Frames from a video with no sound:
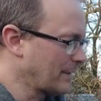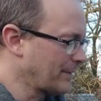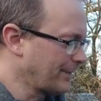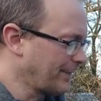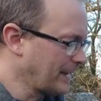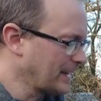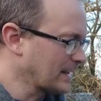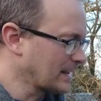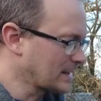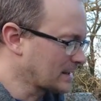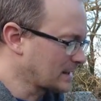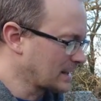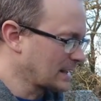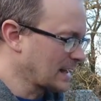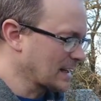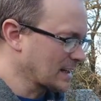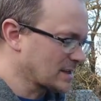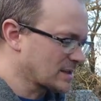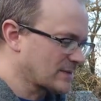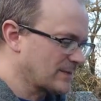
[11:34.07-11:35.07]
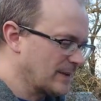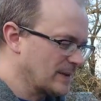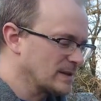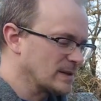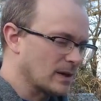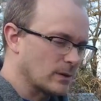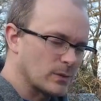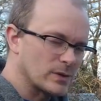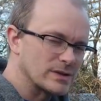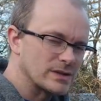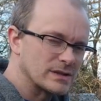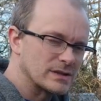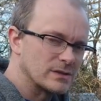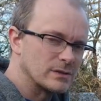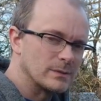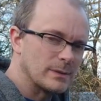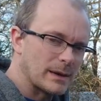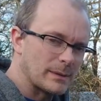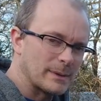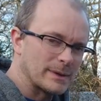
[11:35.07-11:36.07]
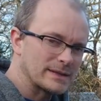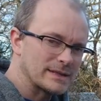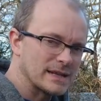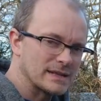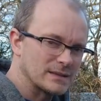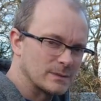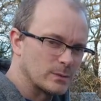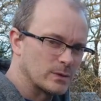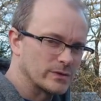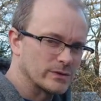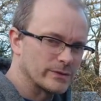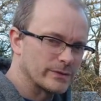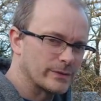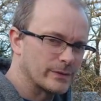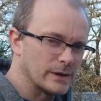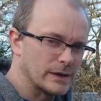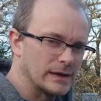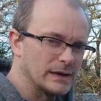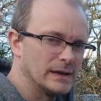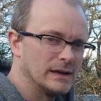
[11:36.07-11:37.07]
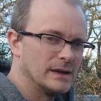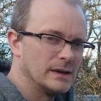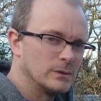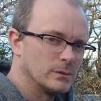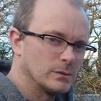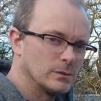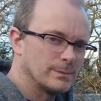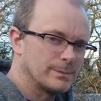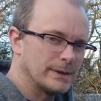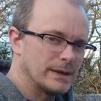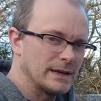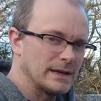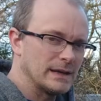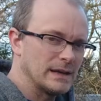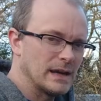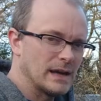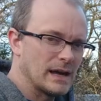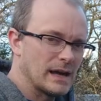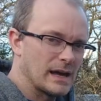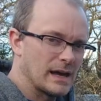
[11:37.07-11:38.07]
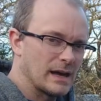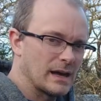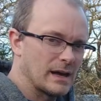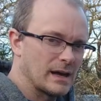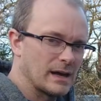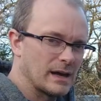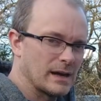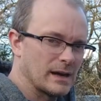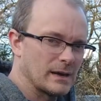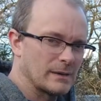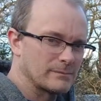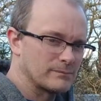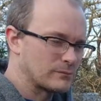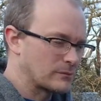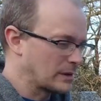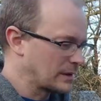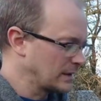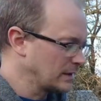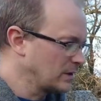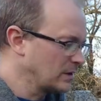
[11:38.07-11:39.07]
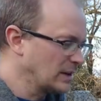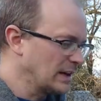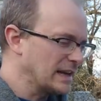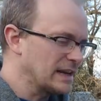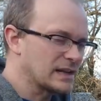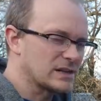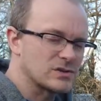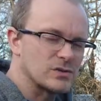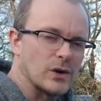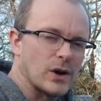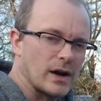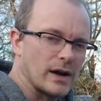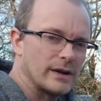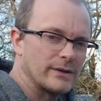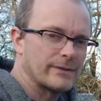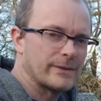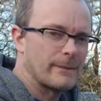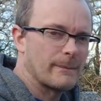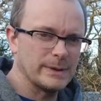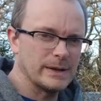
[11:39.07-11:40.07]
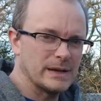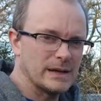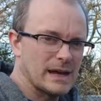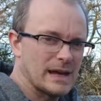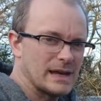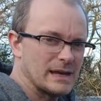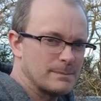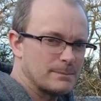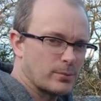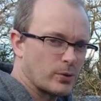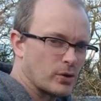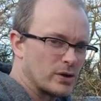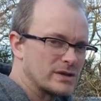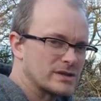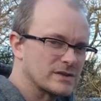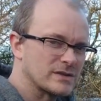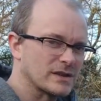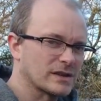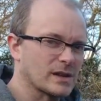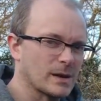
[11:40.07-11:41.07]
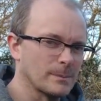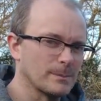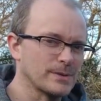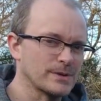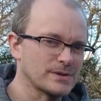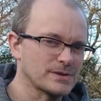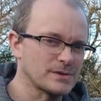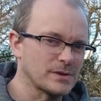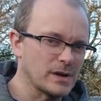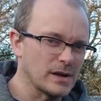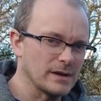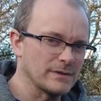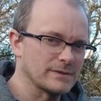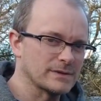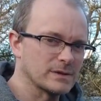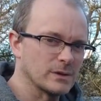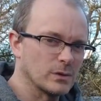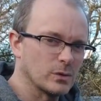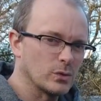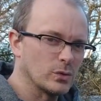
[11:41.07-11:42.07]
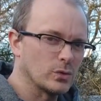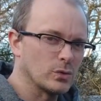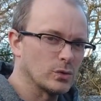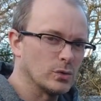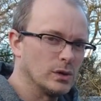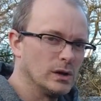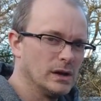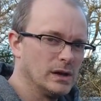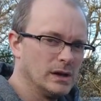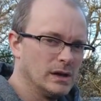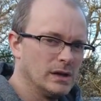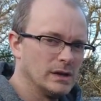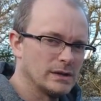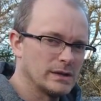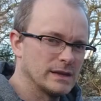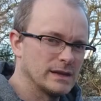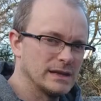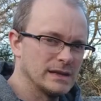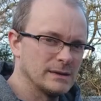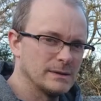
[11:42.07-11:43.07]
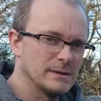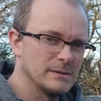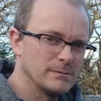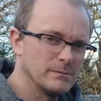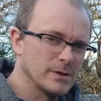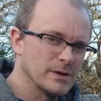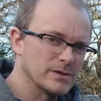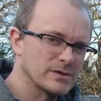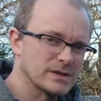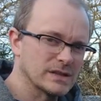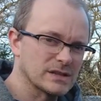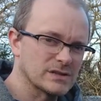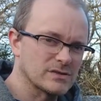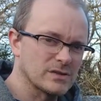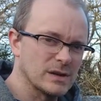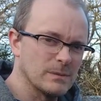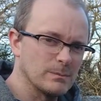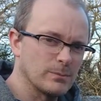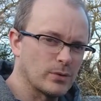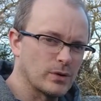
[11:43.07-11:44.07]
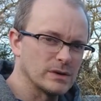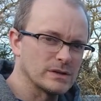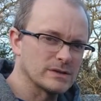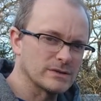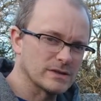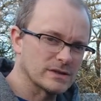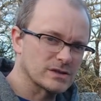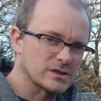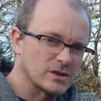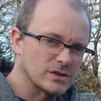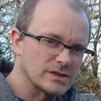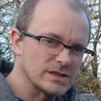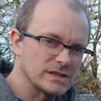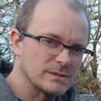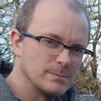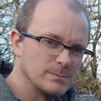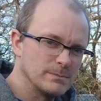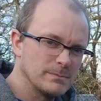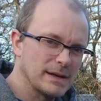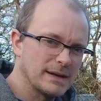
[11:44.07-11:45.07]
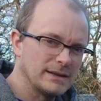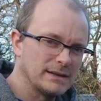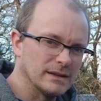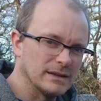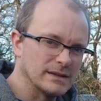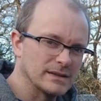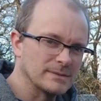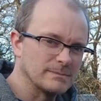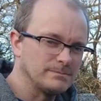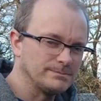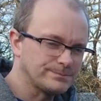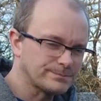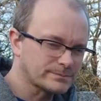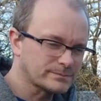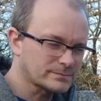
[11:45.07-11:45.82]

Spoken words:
I think the next video I want to do about my Tesla Model 3 will be a unique drive. It will be a point of the compass drive to all the most extreme points of the Scottish mainland.